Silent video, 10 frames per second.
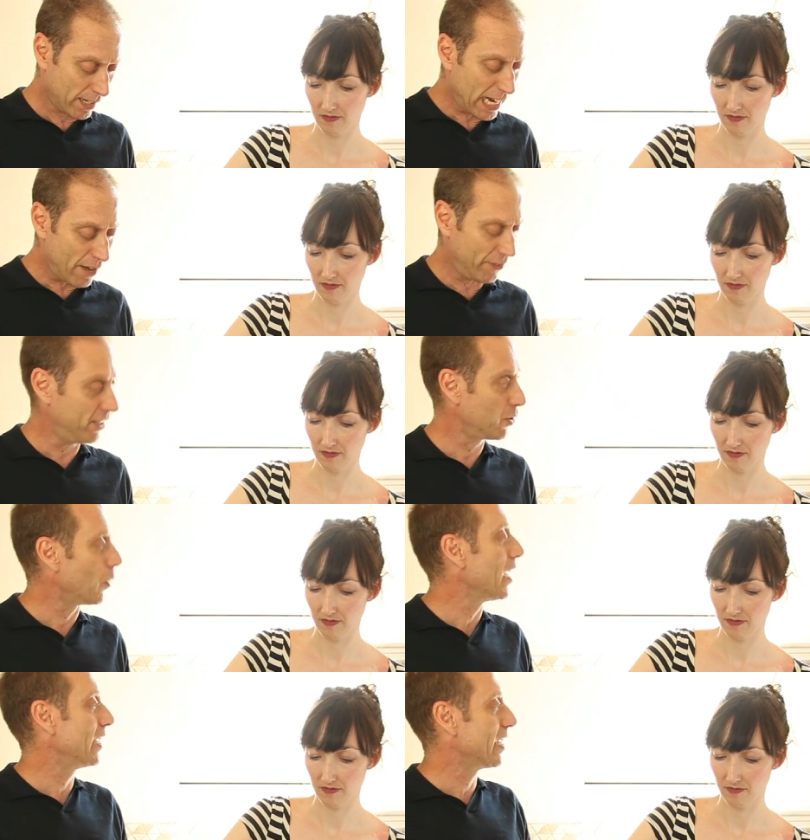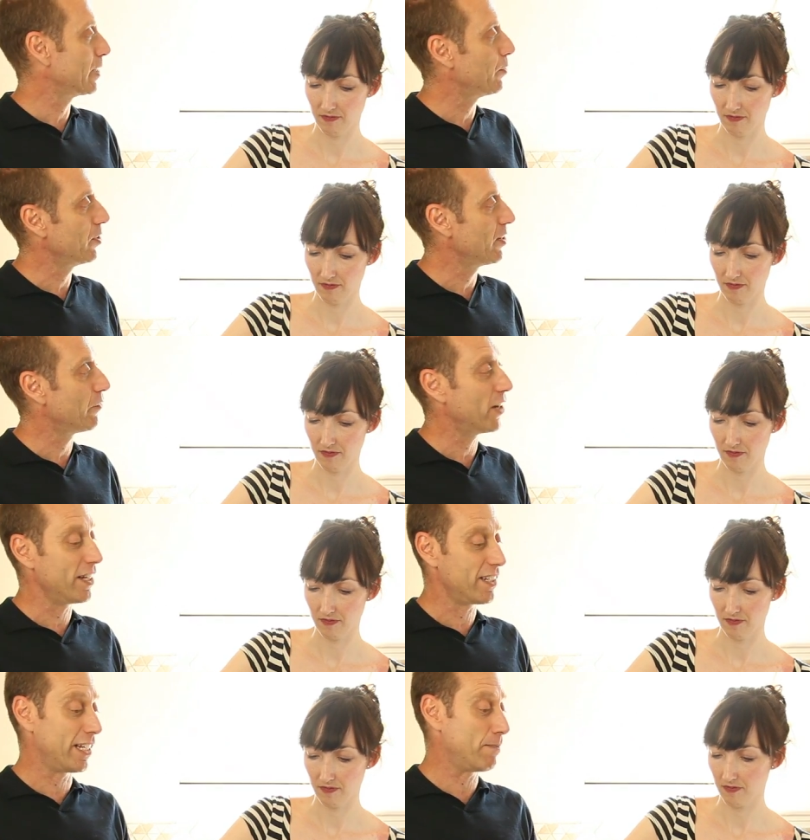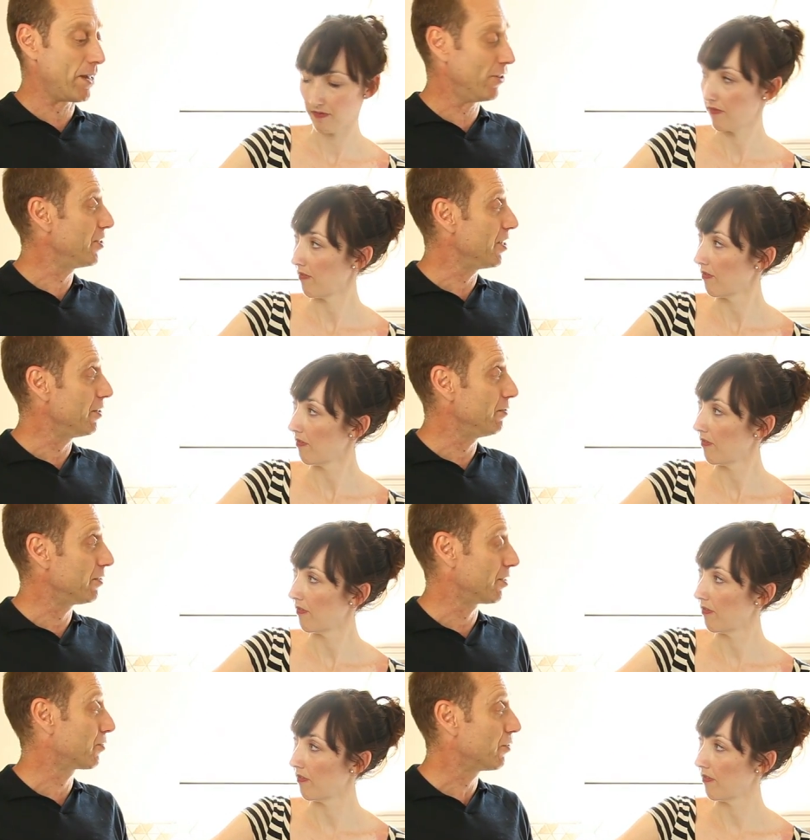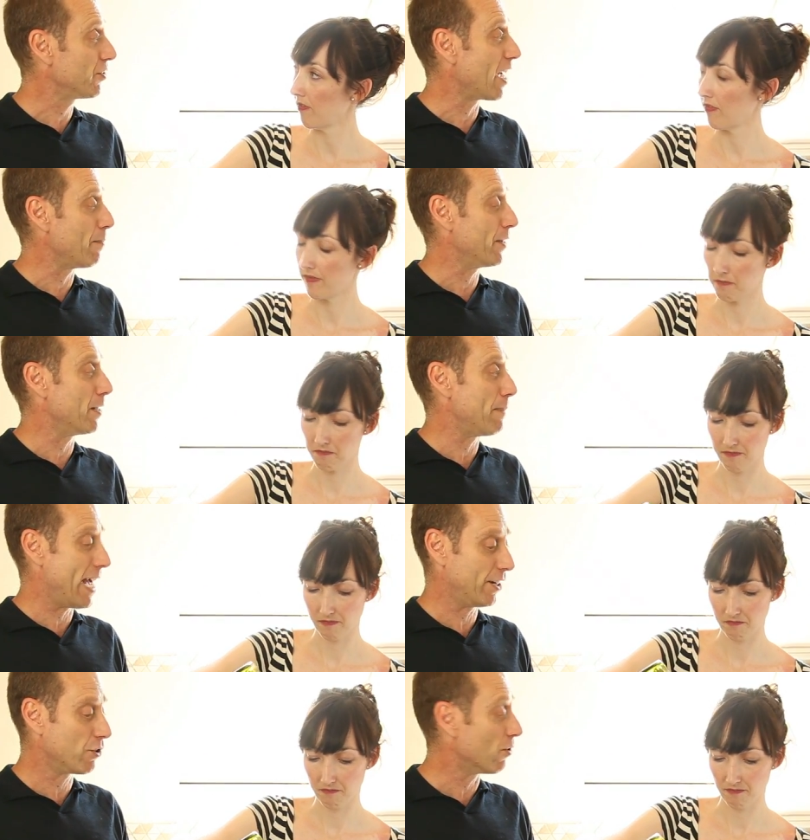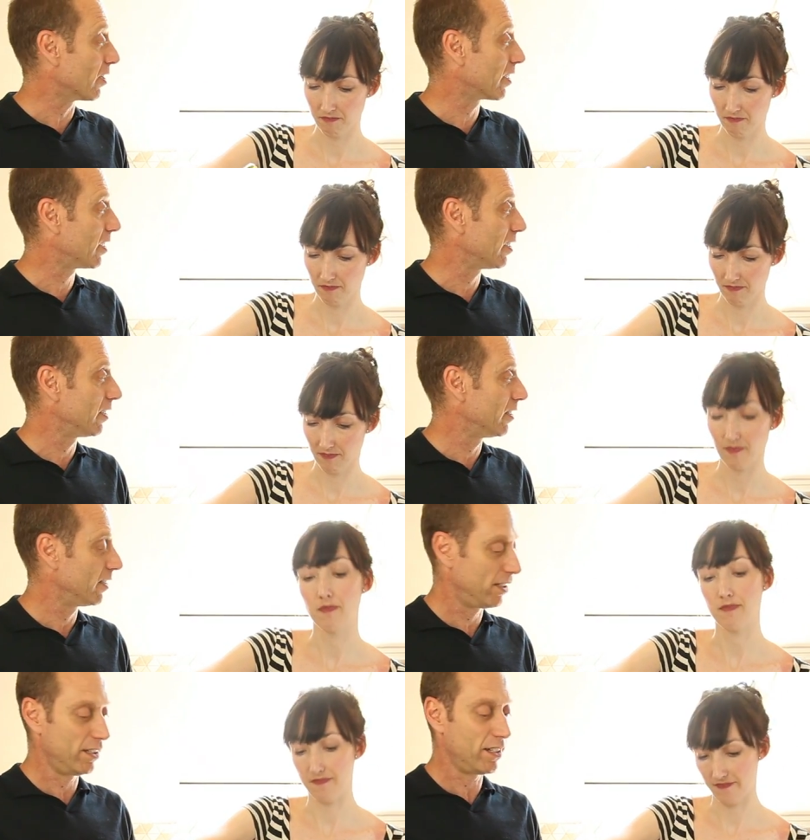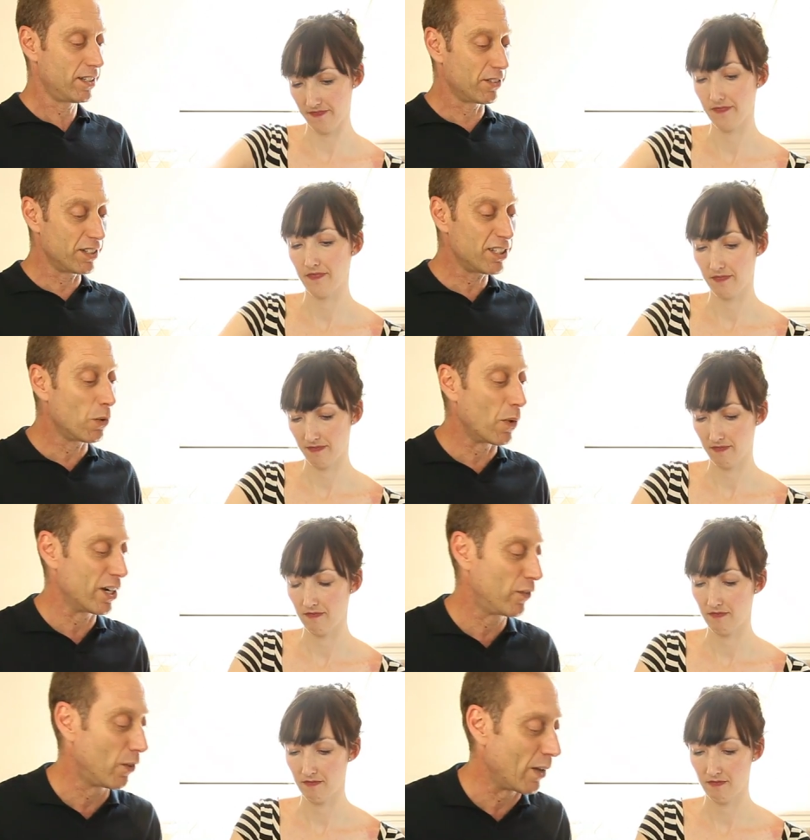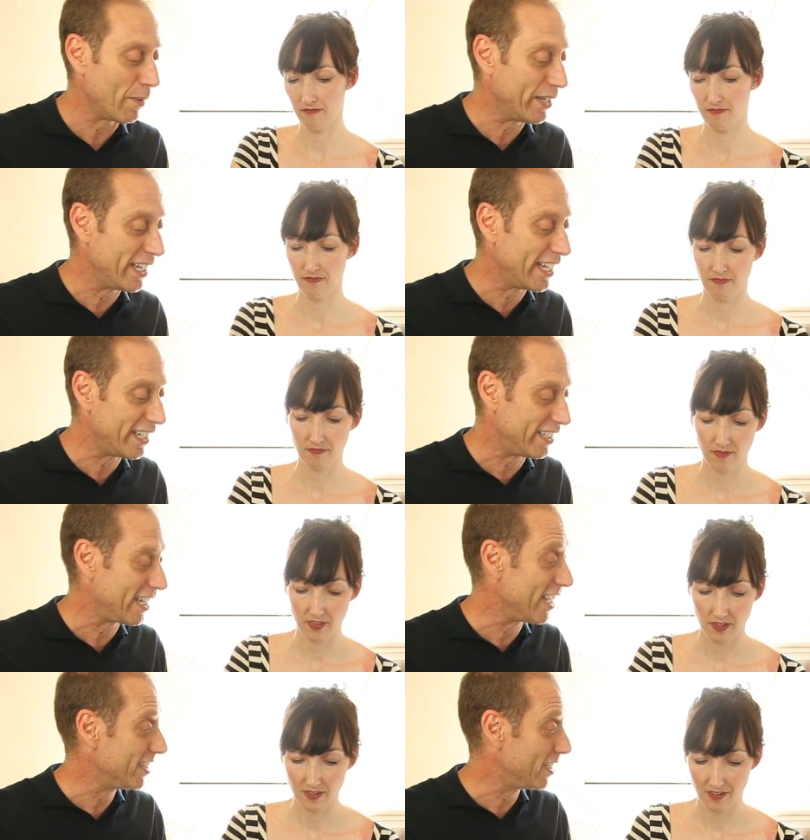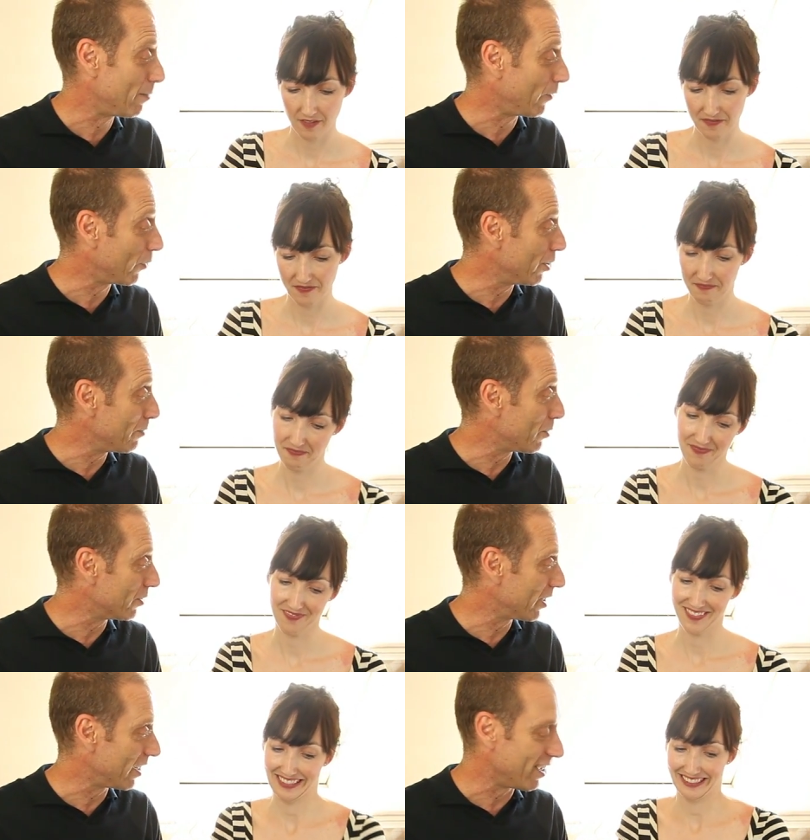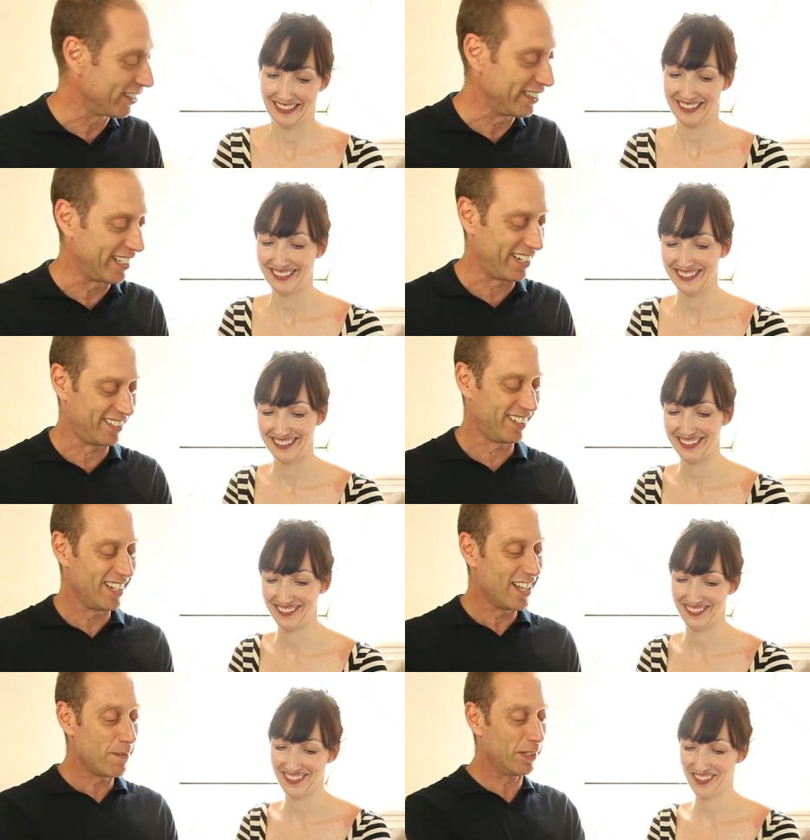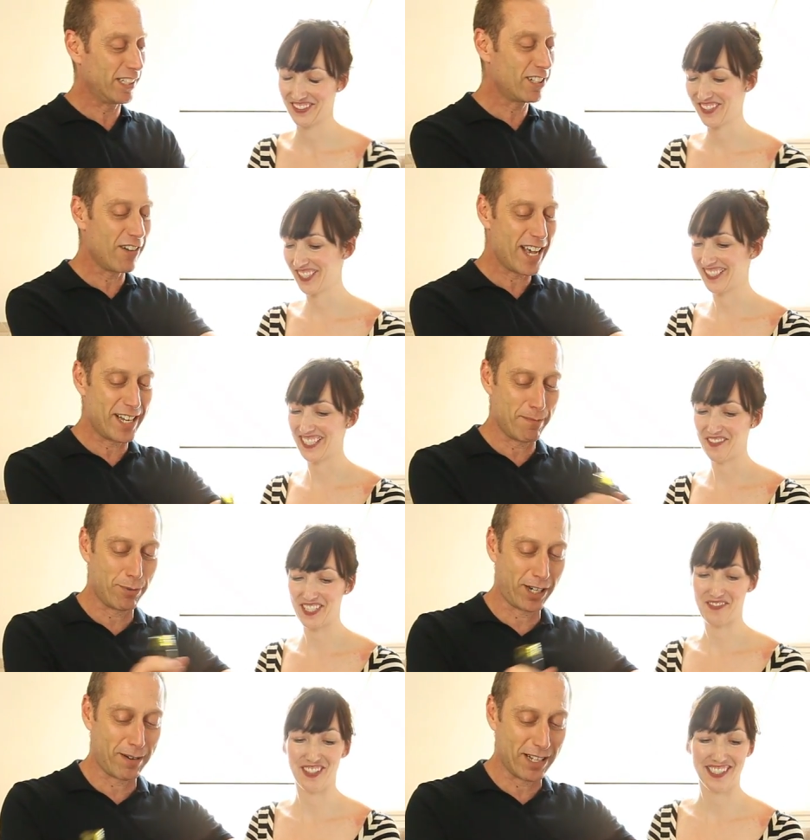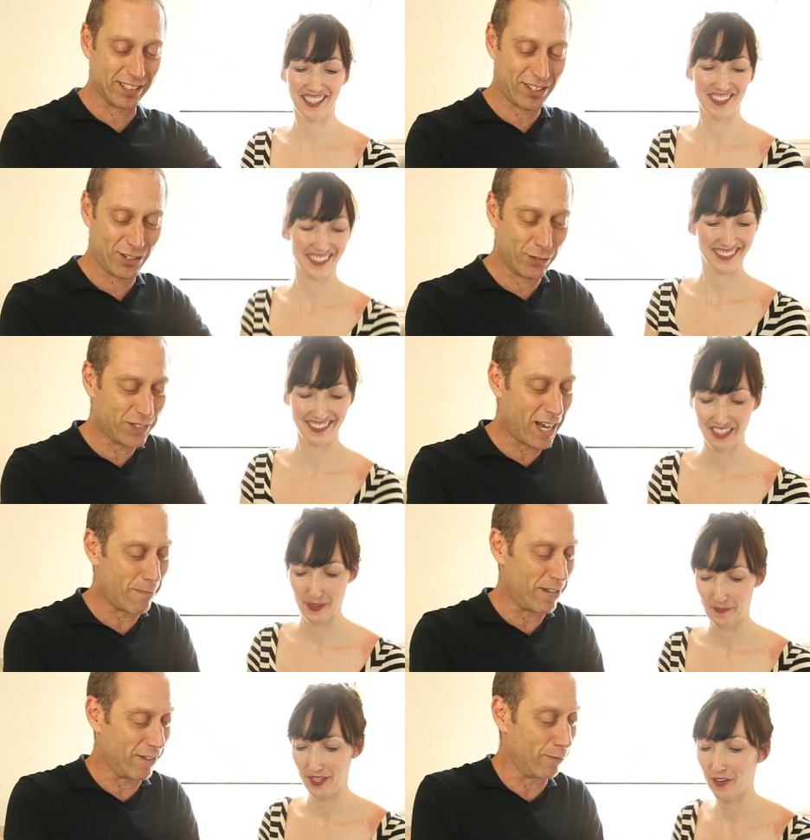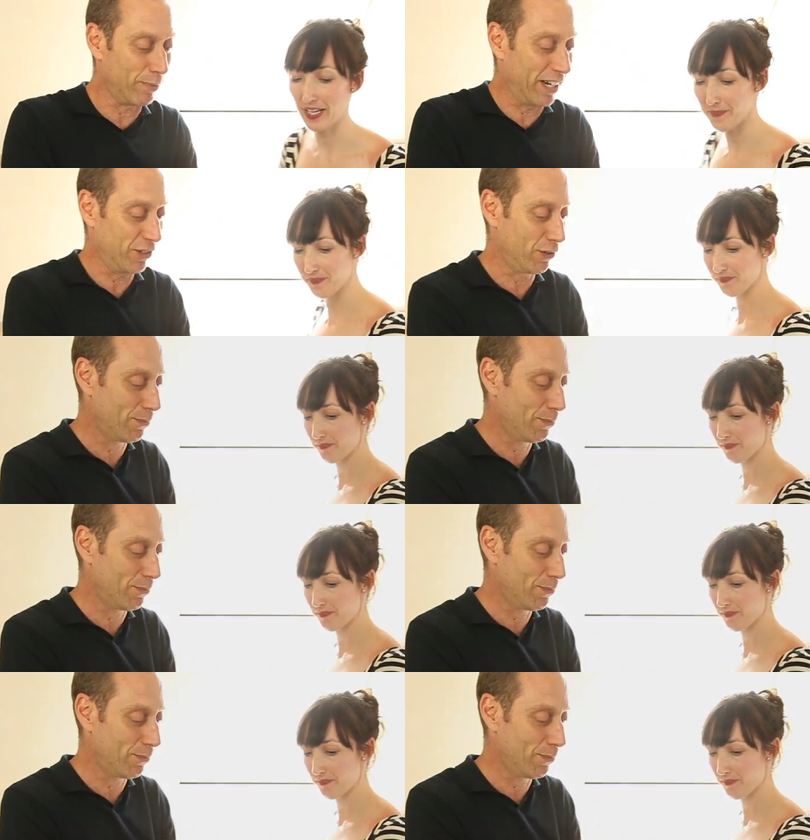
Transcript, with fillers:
Speaker 1: Cavistes wine experts in France say it's better to use a screw top than a bad cork. Hmm. So this is a wonderful wine. We didn't get to taste it before you poured it all in there. But let's, go ahead and put it on the stove top here. and We'll bring it to a